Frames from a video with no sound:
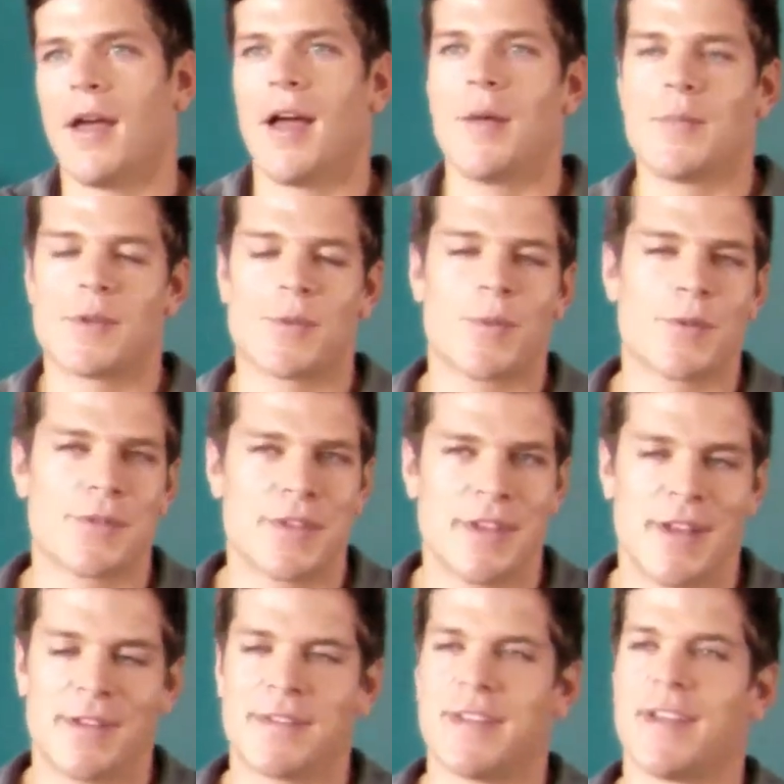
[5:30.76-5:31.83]
I'm supposed to
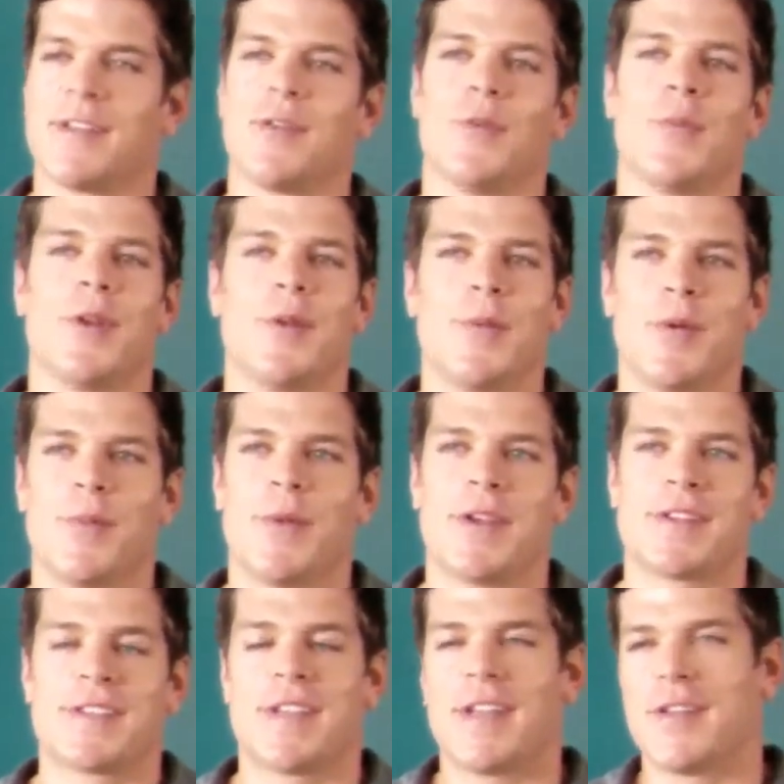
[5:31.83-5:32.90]
now tell you a bit about
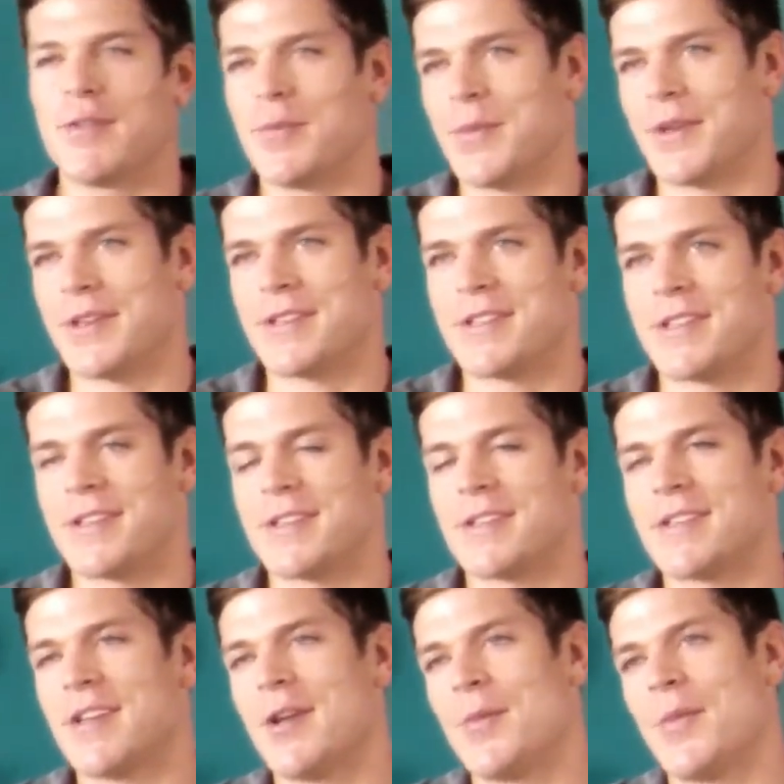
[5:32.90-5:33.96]
myself because this
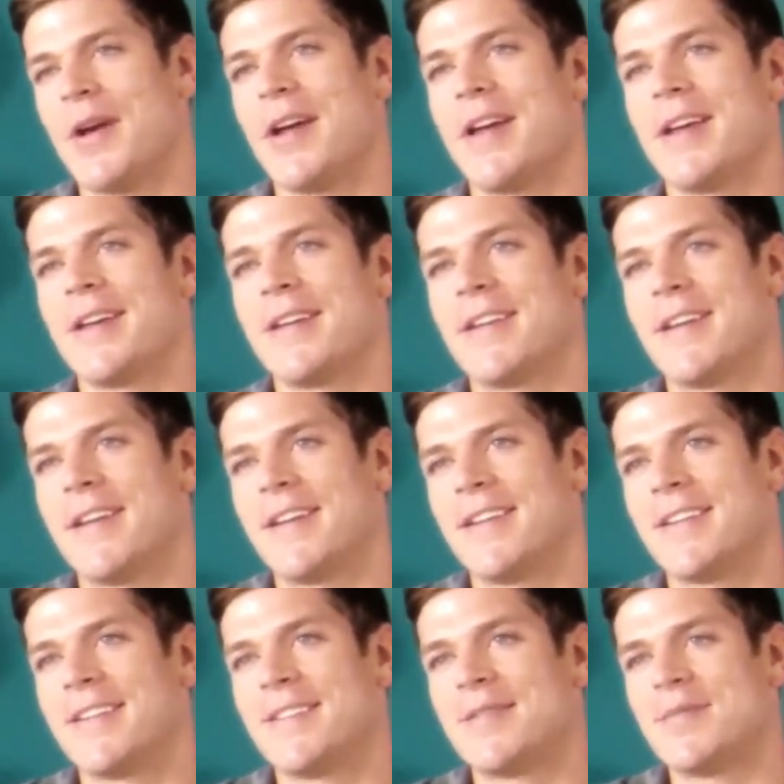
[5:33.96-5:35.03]
is on my
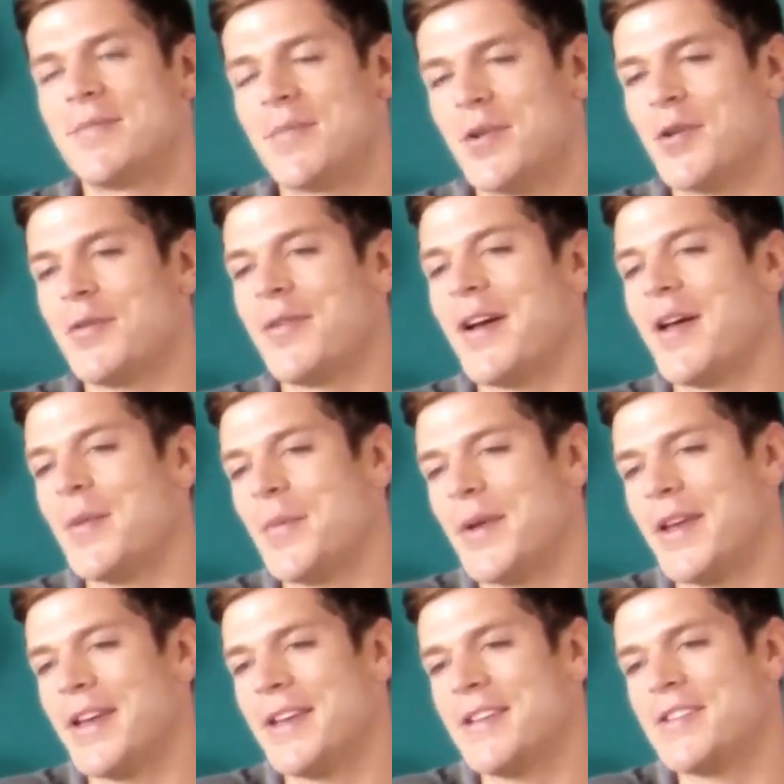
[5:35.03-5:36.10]
profile
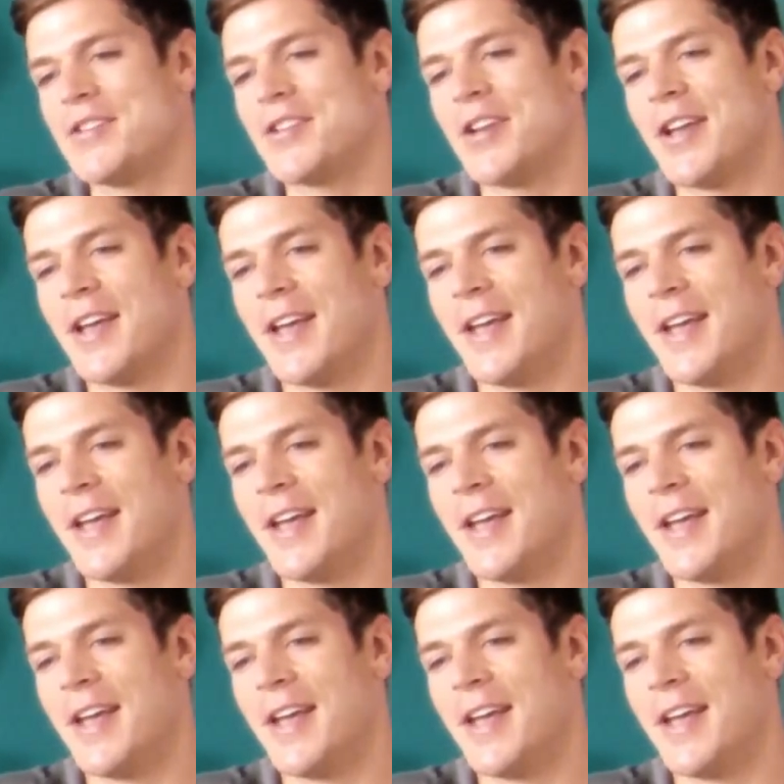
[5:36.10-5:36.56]
page.